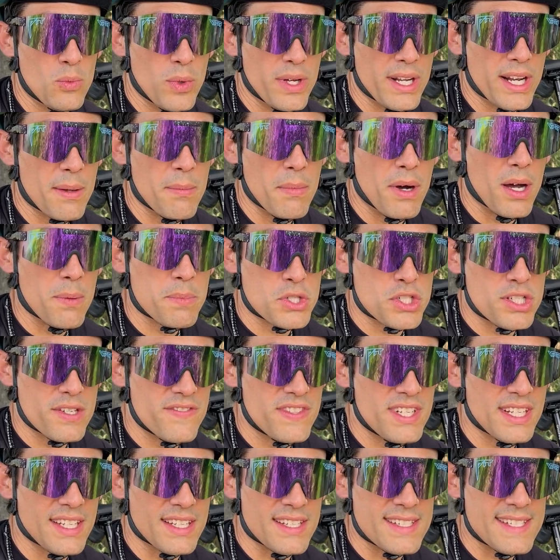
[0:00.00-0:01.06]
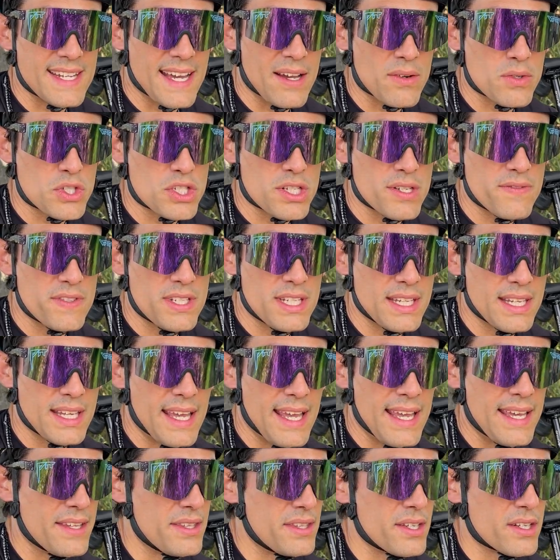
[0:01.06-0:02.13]
when I'm upshifting and downshifting,
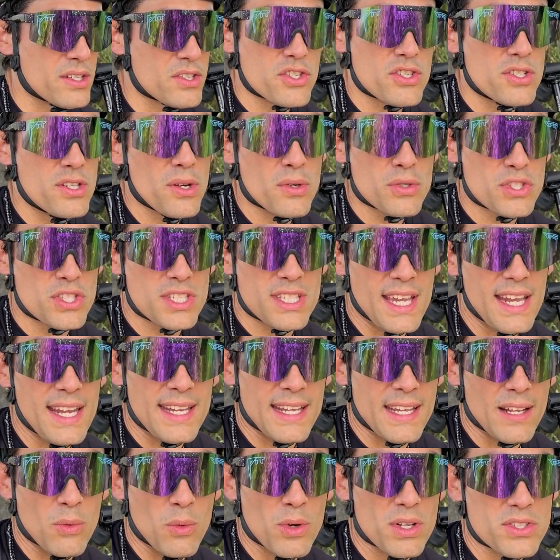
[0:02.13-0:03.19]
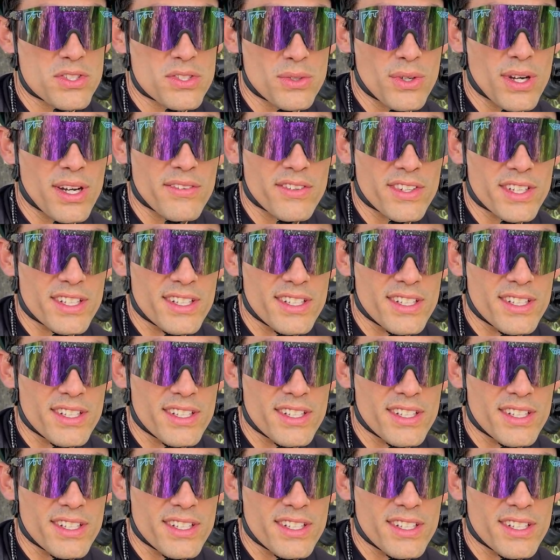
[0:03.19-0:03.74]
and there's no skating whatsoever.